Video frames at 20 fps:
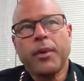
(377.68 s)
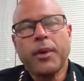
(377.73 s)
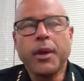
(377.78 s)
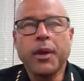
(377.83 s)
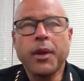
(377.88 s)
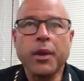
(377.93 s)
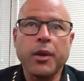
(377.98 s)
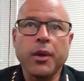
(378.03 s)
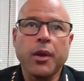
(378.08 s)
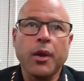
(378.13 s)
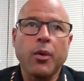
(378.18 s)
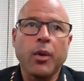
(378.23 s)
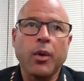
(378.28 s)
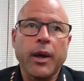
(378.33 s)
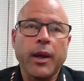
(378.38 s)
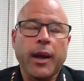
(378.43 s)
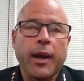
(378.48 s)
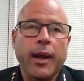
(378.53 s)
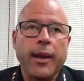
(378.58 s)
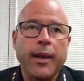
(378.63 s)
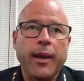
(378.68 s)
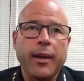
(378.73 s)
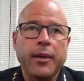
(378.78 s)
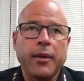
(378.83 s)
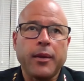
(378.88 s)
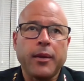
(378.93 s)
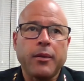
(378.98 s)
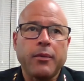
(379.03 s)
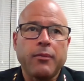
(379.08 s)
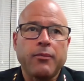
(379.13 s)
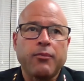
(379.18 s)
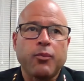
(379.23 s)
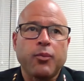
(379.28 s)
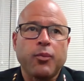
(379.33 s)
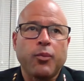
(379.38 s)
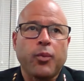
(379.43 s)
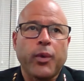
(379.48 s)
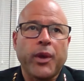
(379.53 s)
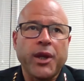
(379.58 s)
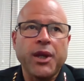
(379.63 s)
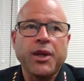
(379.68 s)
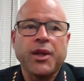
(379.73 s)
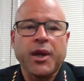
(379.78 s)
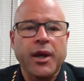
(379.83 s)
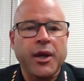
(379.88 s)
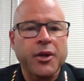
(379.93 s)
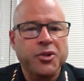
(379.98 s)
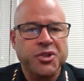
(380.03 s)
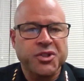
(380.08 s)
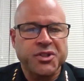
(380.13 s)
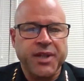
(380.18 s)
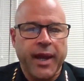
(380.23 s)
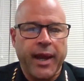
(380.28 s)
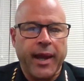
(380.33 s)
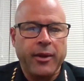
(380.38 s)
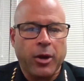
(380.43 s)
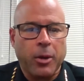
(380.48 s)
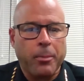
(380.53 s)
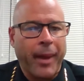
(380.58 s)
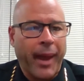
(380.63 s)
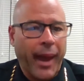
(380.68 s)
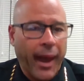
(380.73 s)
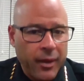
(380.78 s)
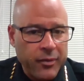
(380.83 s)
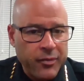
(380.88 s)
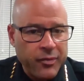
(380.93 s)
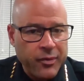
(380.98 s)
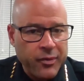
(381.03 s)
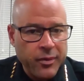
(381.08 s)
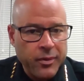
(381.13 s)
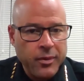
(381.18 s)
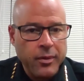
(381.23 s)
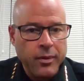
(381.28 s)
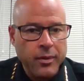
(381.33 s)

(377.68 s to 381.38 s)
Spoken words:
you know what? We need to understand our past.